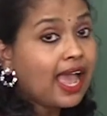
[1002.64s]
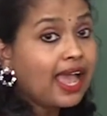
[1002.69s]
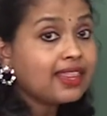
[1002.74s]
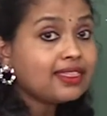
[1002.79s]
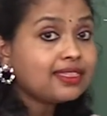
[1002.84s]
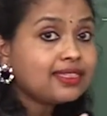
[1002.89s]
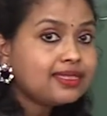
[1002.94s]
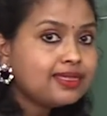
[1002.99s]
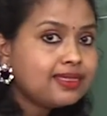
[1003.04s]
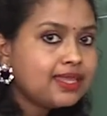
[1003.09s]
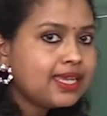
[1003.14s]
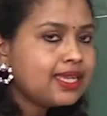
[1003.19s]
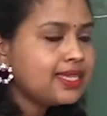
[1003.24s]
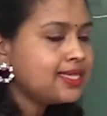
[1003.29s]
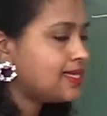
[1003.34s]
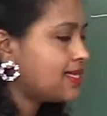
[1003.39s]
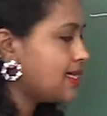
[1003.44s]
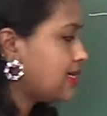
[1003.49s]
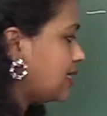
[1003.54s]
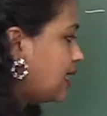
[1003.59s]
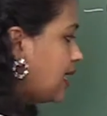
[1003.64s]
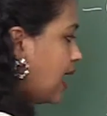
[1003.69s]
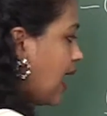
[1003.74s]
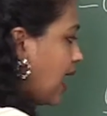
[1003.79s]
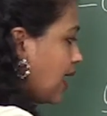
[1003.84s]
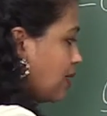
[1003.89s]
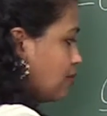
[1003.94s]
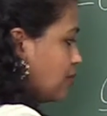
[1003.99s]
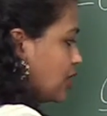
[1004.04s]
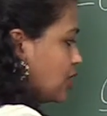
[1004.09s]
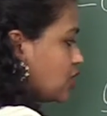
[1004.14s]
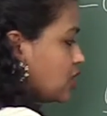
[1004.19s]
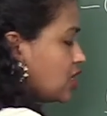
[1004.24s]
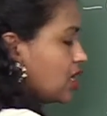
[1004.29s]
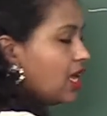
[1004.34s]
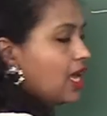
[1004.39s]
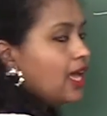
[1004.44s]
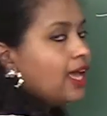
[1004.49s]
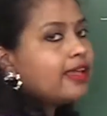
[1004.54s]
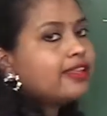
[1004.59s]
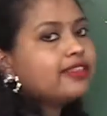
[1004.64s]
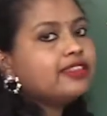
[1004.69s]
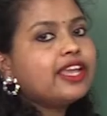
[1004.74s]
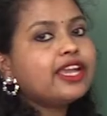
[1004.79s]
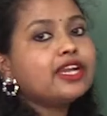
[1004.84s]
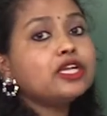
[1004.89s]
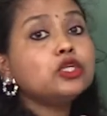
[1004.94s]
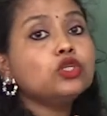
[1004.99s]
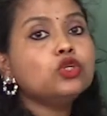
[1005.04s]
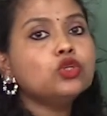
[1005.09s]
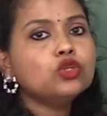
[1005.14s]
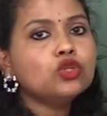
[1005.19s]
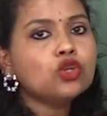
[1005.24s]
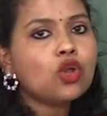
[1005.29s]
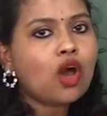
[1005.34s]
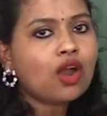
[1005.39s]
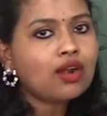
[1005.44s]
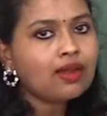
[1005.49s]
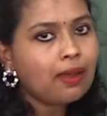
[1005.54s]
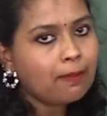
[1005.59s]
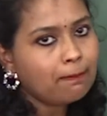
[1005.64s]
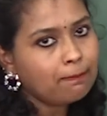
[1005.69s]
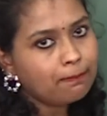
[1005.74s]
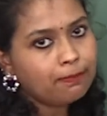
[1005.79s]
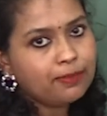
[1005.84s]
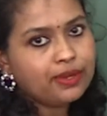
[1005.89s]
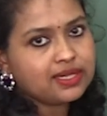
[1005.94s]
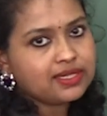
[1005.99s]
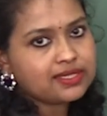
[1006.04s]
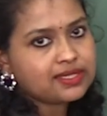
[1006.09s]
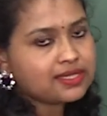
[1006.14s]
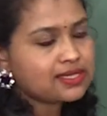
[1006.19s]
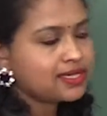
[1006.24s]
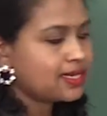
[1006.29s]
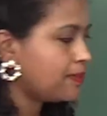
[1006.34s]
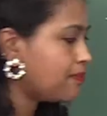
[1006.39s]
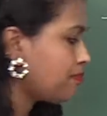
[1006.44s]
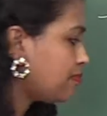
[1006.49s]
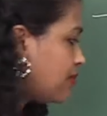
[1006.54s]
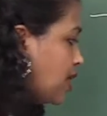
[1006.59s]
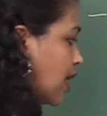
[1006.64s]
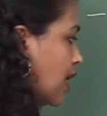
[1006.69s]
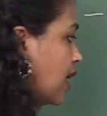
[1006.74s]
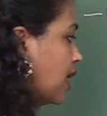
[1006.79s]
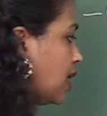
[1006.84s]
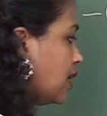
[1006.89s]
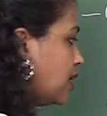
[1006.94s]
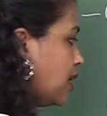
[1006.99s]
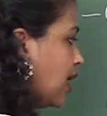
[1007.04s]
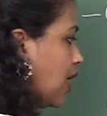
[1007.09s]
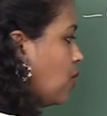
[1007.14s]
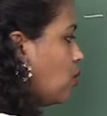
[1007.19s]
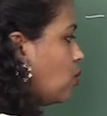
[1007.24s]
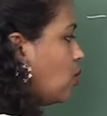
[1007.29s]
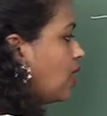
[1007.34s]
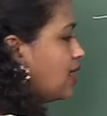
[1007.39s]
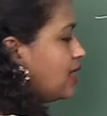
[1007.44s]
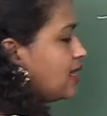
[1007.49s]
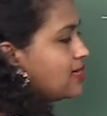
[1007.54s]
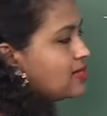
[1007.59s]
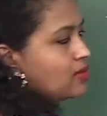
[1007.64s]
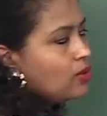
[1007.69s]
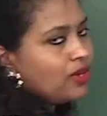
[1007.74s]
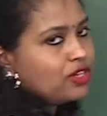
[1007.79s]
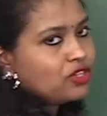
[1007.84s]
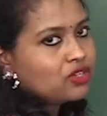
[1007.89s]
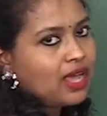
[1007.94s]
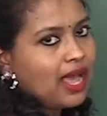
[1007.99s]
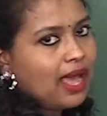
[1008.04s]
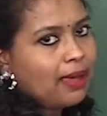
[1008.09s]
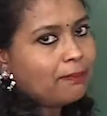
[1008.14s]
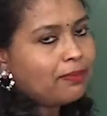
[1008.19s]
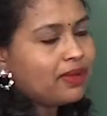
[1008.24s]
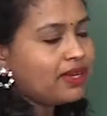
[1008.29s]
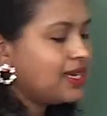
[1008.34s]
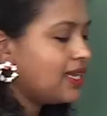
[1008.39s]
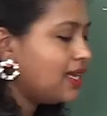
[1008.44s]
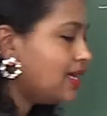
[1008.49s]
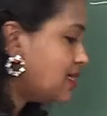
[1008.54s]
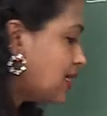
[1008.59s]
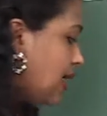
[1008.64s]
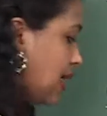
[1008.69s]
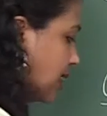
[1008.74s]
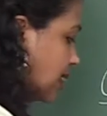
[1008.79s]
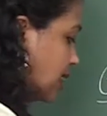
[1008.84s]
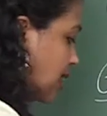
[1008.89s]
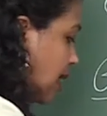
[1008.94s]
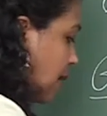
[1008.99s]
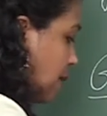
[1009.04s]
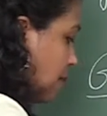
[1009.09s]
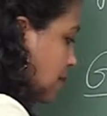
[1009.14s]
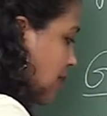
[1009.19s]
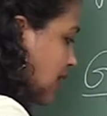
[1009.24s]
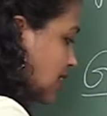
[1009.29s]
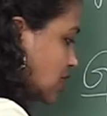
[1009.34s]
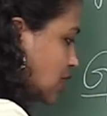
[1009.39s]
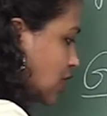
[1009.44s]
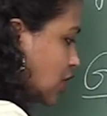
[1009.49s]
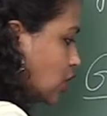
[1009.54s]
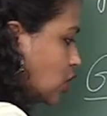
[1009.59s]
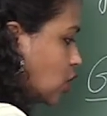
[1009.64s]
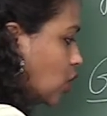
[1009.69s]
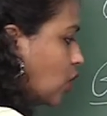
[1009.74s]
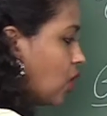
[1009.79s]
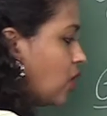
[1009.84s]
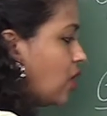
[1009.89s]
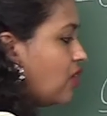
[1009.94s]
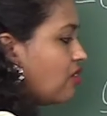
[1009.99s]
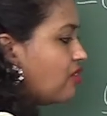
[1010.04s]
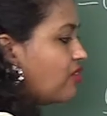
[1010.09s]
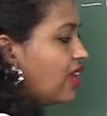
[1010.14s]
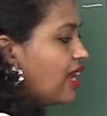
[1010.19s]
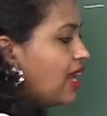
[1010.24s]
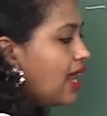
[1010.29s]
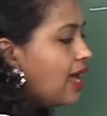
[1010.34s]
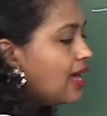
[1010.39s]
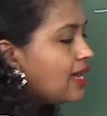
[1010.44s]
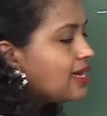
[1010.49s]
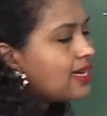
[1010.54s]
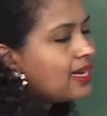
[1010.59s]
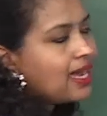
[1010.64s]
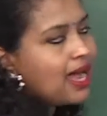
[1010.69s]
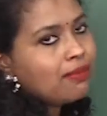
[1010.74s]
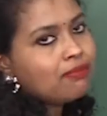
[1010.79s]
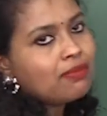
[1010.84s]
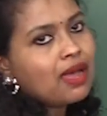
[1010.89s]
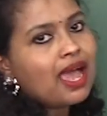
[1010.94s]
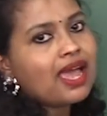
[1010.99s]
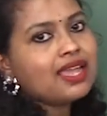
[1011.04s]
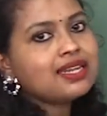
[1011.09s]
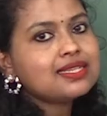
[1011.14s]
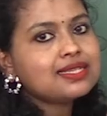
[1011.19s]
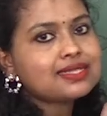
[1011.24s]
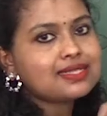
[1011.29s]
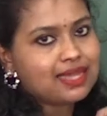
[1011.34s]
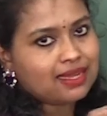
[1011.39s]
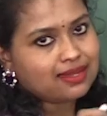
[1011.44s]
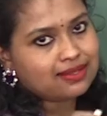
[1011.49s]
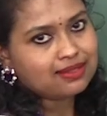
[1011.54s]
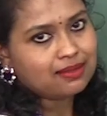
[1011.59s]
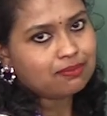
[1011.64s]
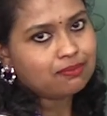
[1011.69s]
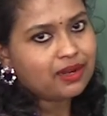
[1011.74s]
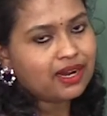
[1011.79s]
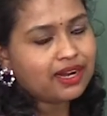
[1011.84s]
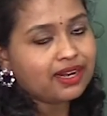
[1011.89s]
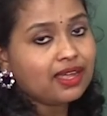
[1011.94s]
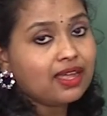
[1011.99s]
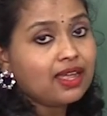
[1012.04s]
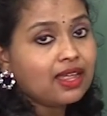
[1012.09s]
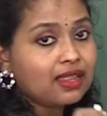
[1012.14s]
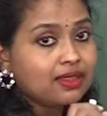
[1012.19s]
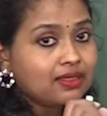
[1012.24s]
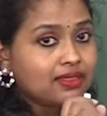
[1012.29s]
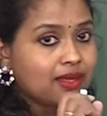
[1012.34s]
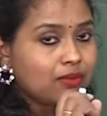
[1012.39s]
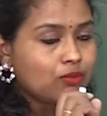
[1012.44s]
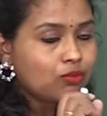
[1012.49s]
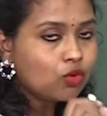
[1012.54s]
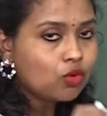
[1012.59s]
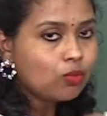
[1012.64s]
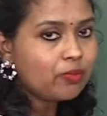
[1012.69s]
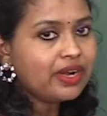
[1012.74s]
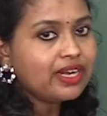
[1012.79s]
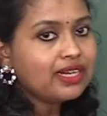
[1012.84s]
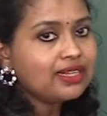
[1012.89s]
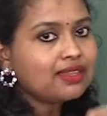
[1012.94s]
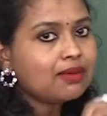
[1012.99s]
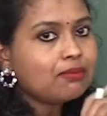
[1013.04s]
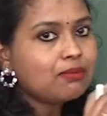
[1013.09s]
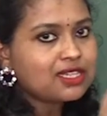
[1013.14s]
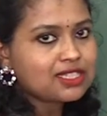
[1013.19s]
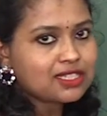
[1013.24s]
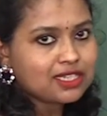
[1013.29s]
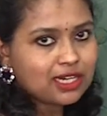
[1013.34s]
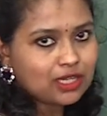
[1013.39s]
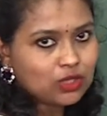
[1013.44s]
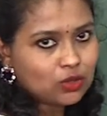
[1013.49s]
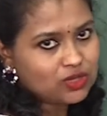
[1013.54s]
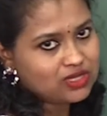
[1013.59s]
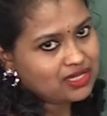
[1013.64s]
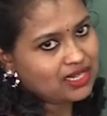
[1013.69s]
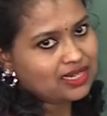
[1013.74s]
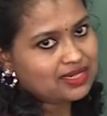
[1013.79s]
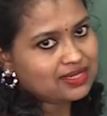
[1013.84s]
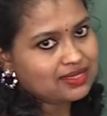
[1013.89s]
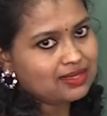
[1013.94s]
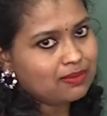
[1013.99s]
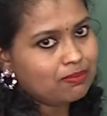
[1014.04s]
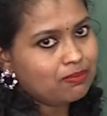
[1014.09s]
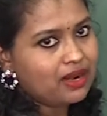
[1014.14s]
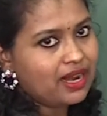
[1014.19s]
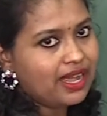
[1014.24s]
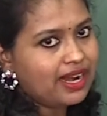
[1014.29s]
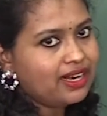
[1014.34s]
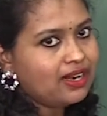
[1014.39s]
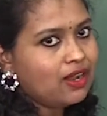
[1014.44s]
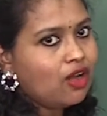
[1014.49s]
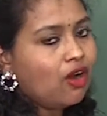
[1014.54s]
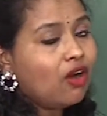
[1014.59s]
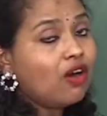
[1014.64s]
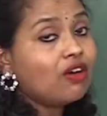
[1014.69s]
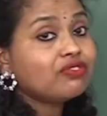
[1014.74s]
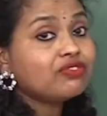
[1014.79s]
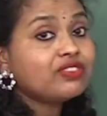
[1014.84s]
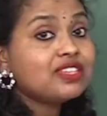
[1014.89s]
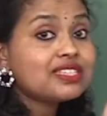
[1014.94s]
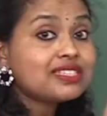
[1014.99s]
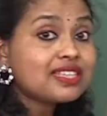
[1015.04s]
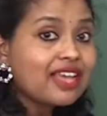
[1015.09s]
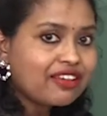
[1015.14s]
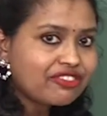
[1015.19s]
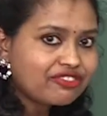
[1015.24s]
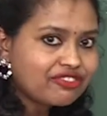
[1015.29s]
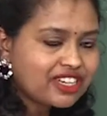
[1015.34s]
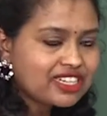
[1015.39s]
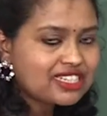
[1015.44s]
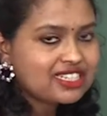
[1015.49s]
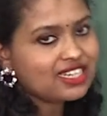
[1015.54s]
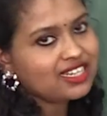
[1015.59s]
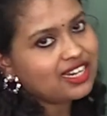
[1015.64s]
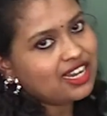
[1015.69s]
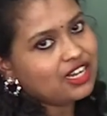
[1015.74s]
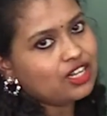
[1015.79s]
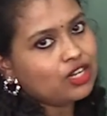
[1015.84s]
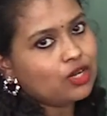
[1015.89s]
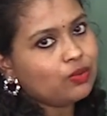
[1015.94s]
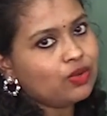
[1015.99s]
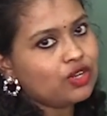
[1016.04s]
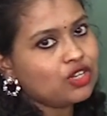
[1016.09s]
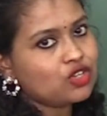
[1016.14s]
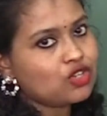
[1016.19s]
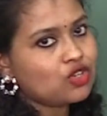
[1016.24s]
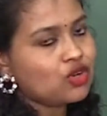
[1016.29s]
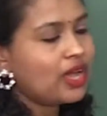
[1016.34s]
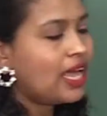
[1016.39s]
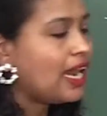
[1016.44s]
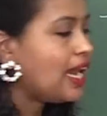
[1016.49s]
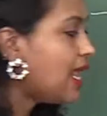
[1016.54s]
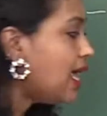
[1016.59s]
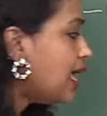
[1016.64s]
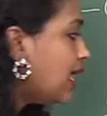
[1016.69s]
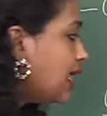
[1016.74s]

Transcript: and these RBC, they do not burst. Now what is going to happen is the mosquito will come and suck the blood. The moment the mosquito sucks the blood of this affected individual,